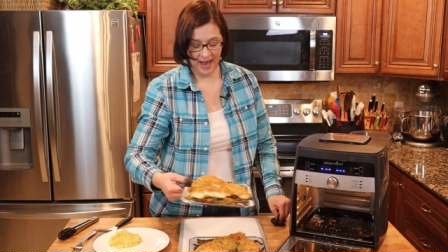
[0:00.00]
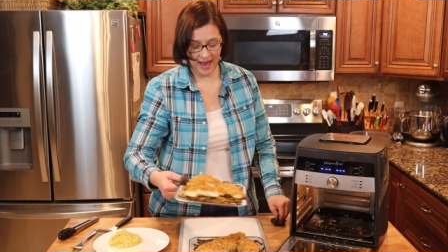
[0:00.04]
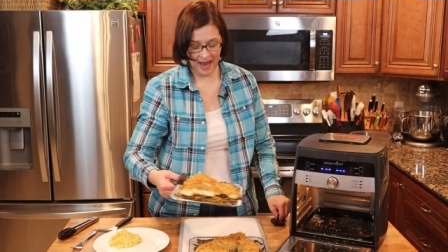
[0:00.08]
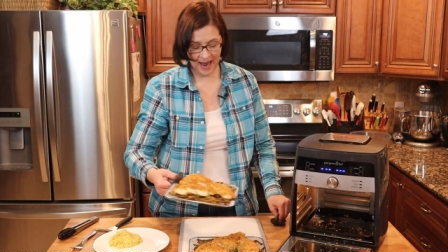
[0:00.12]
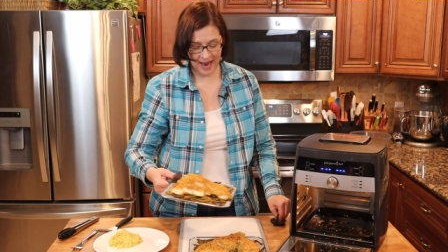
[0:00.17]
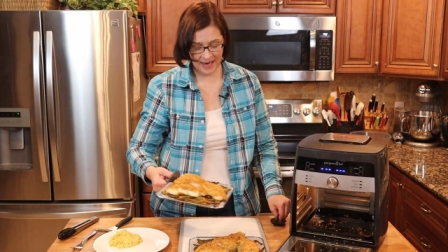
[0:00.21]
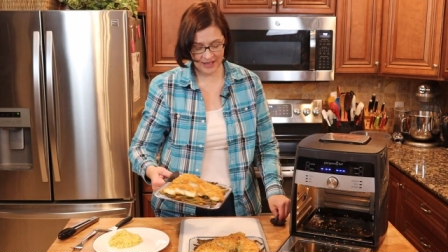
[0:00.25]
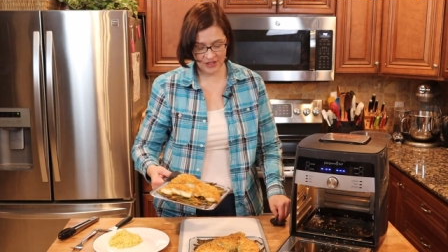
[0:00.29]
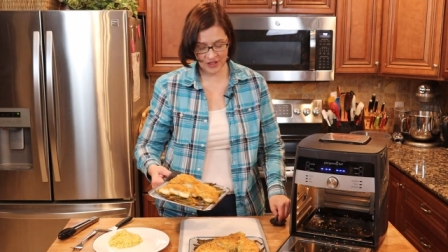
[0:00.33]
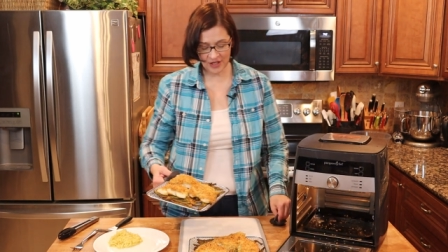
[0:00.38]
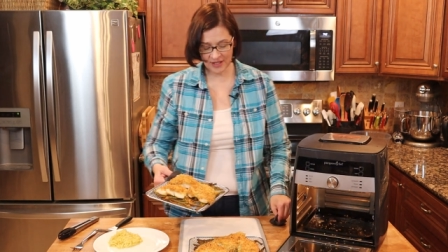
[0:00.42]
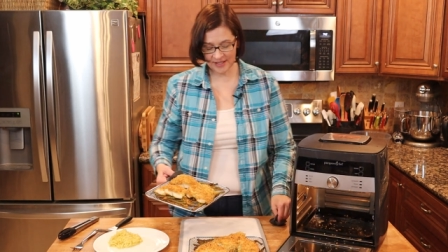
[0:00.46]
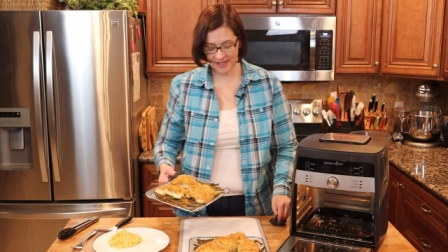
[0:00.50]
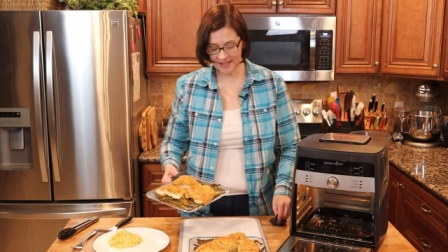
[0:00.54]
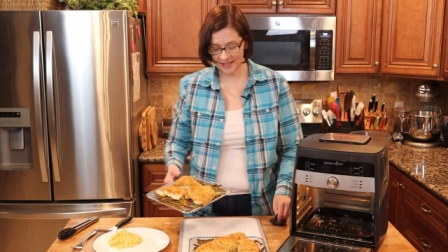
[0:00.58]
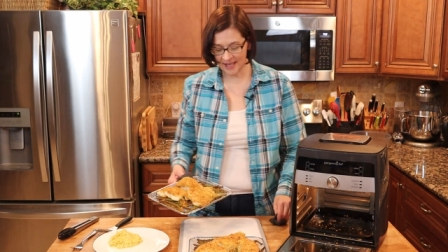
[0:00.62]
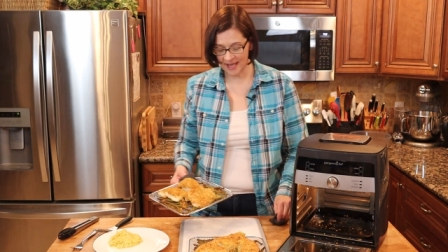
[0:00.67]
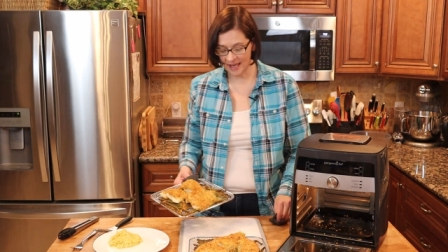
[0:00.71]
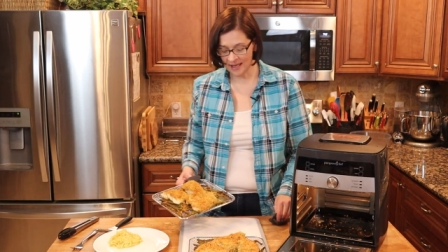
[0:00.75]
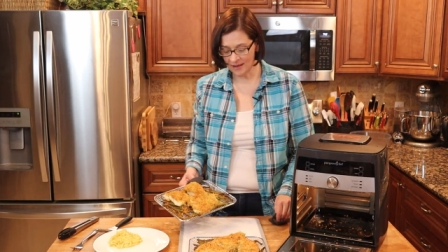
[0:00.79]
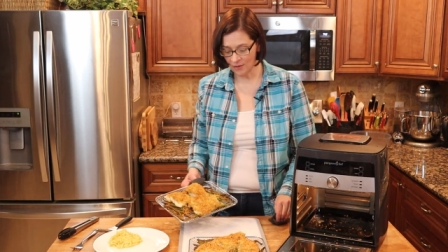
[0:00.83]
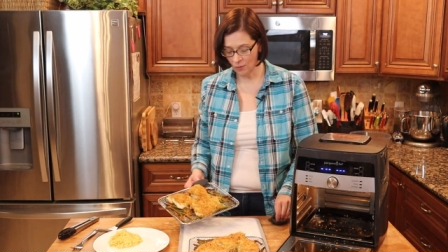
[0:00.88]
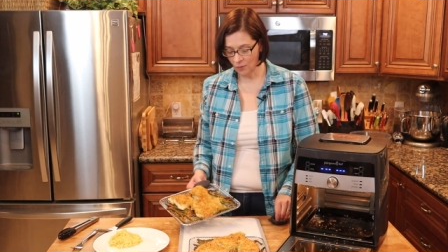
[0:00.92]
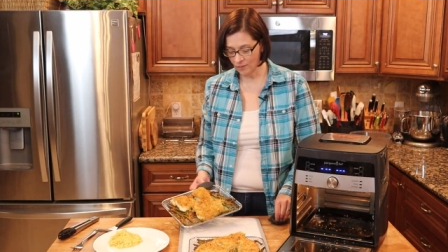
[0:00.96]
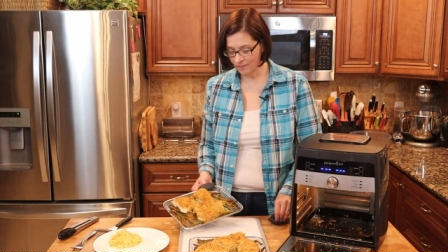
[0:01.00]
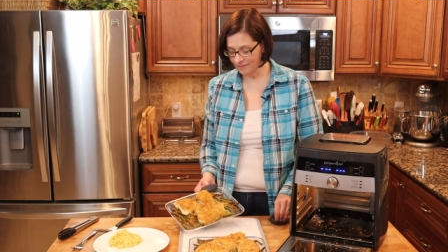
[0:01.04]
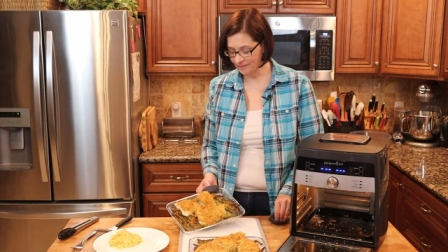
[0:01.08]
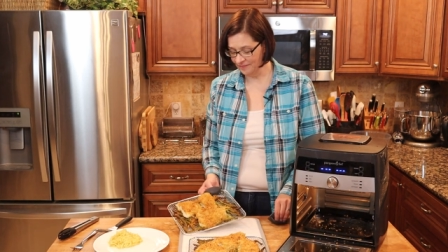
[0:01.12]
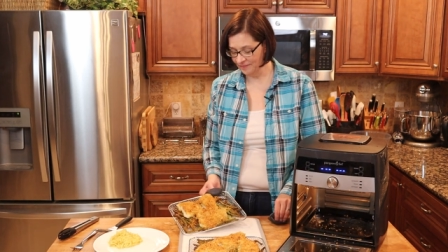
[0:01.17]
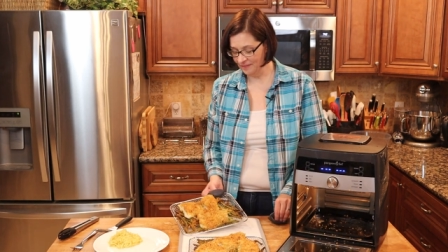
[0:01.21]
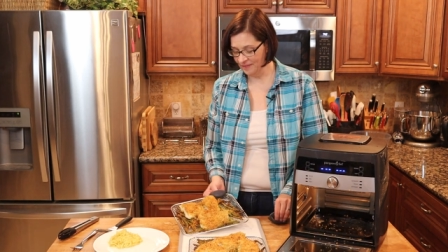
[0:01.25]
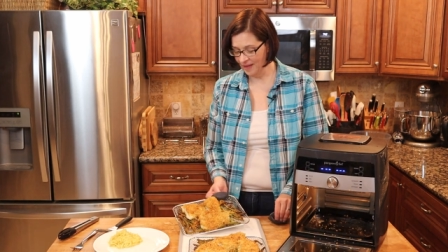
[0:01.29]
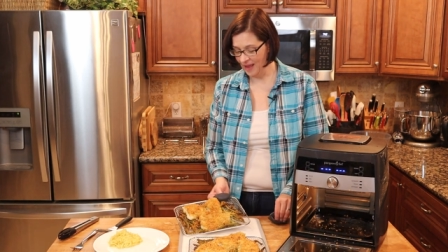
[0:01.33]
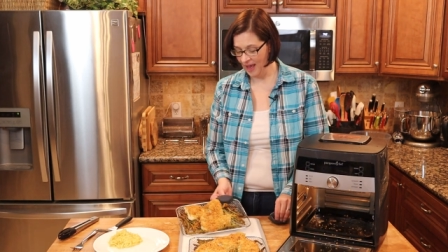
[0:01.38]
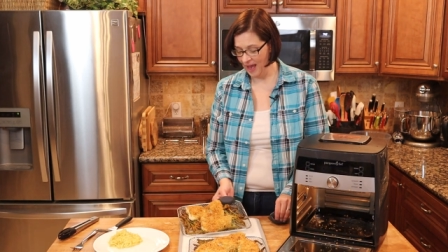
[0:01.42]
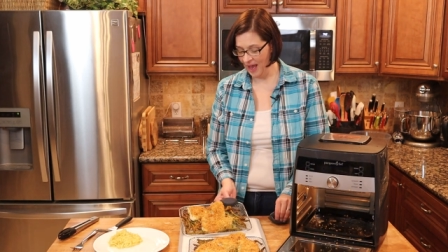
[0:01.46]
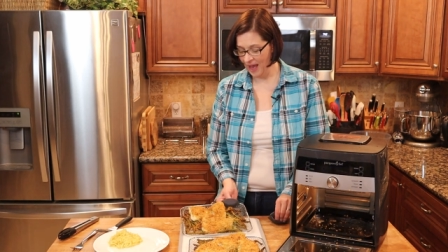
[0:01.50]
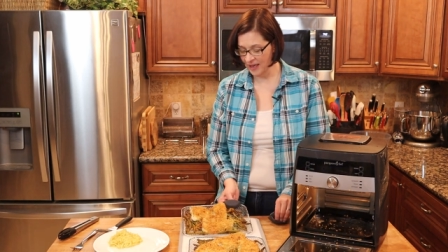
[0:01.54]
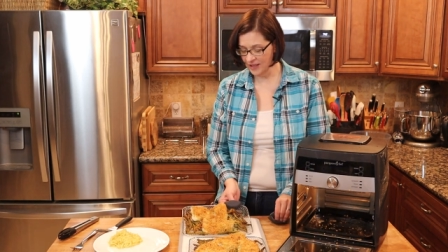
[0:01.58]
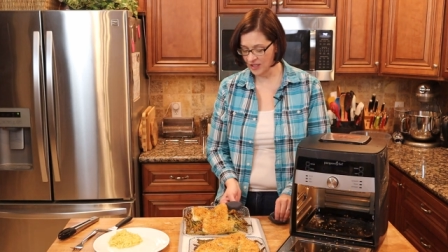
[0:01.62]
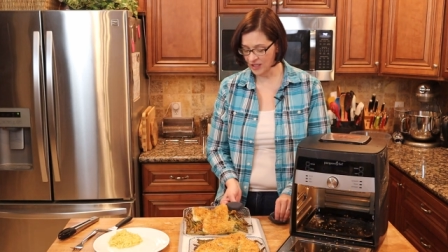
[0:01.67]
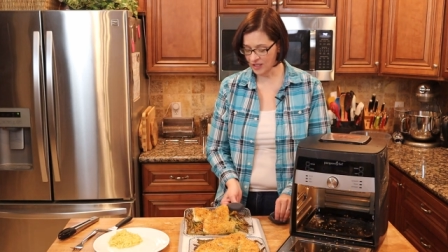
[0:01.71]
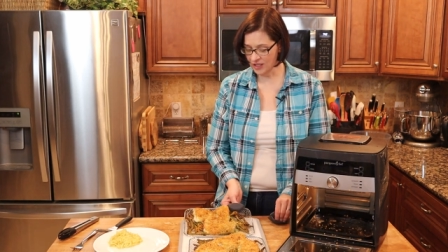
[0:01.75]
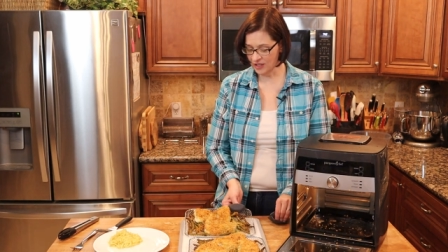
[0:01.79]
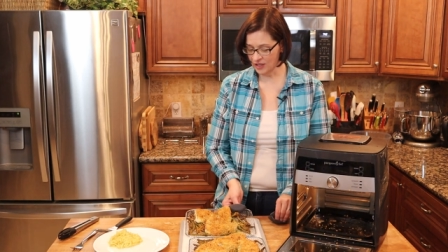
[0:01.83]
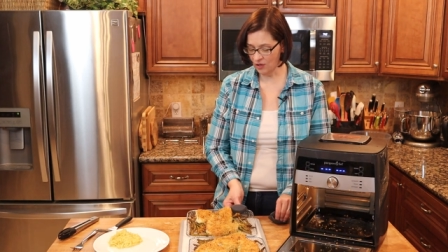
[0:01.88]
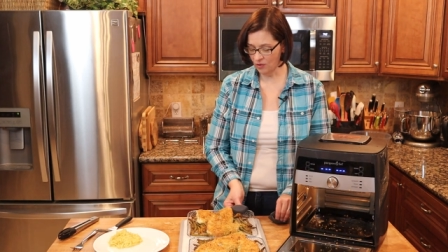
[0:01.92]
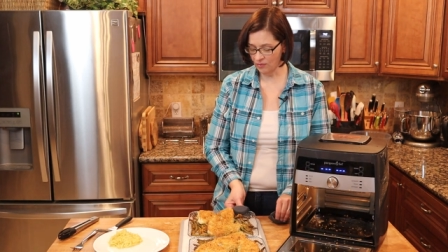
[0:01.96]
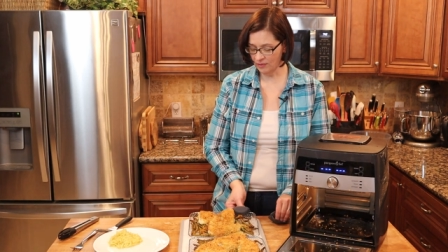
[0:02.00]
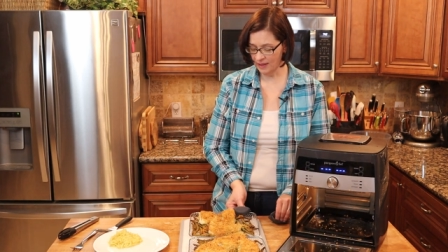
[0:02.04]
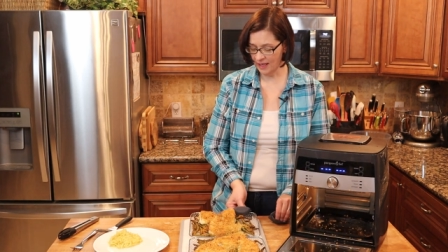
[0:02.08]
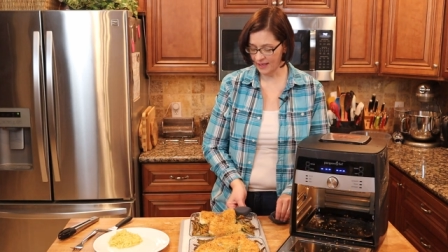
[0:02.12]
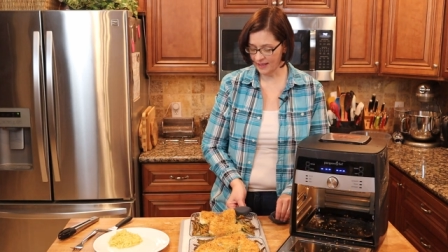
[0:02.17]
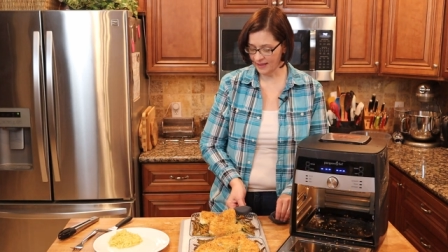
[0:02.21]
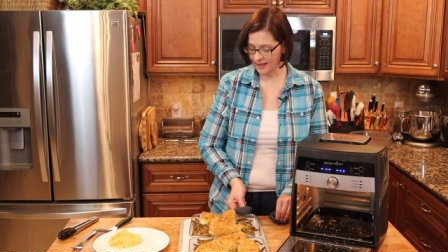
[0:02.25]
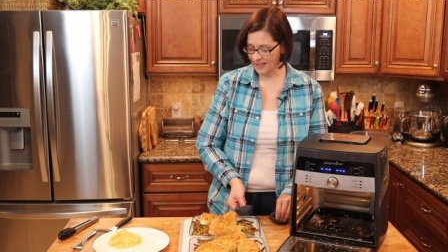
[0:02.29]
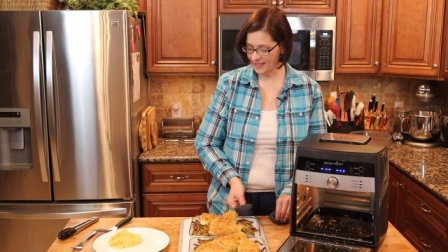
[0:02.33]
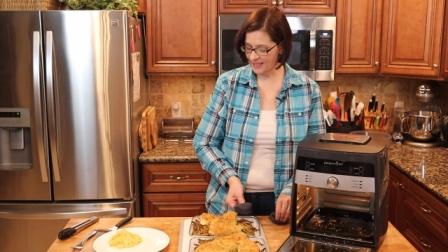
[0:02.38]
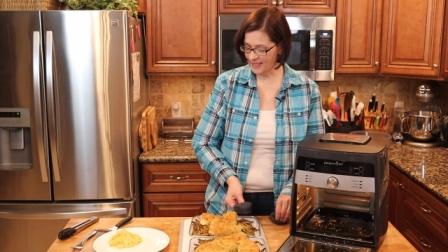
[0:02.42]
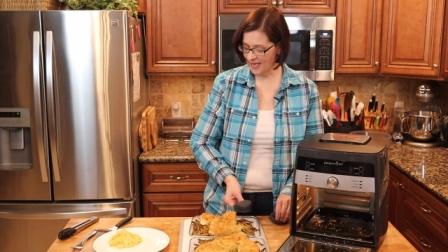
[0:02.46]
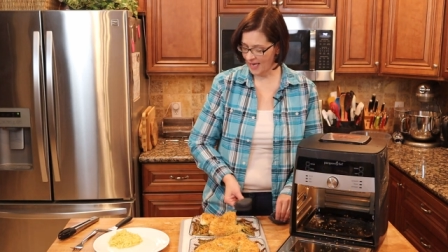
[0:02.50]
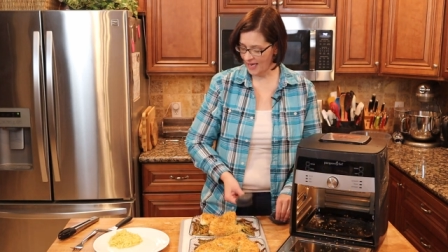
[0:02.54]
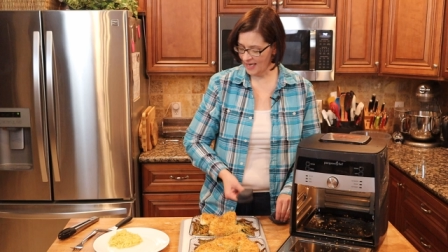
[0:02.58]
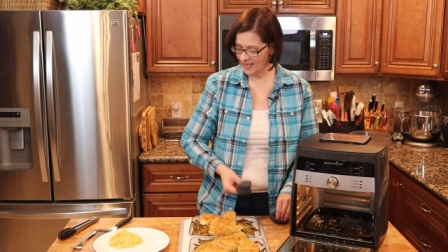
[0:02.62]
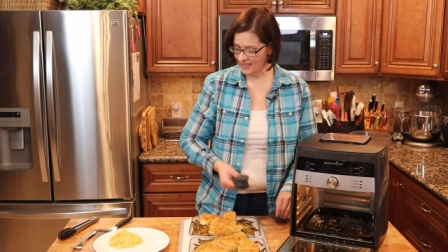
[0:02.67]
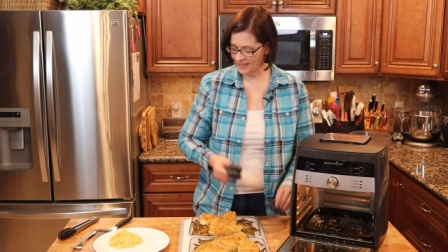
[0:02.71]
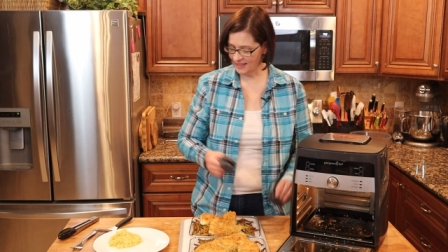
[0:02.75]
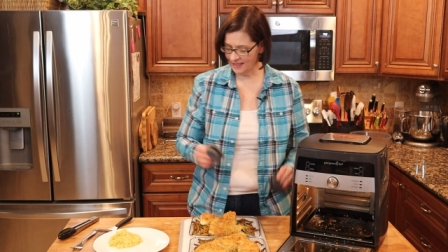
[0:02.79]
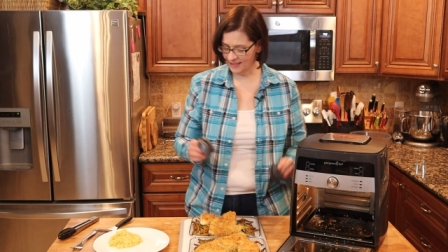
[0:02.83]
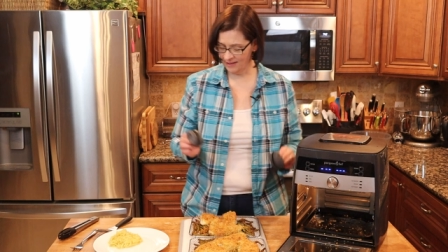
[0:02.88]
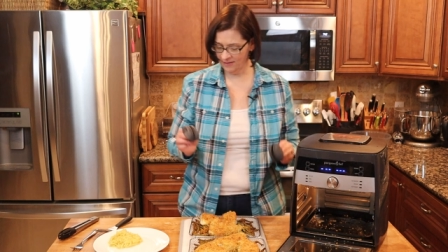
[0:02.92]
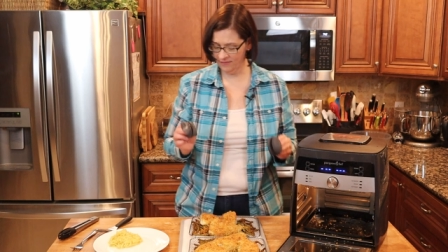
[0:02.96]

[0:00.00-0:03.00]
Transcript: I just get, I just don't like the taste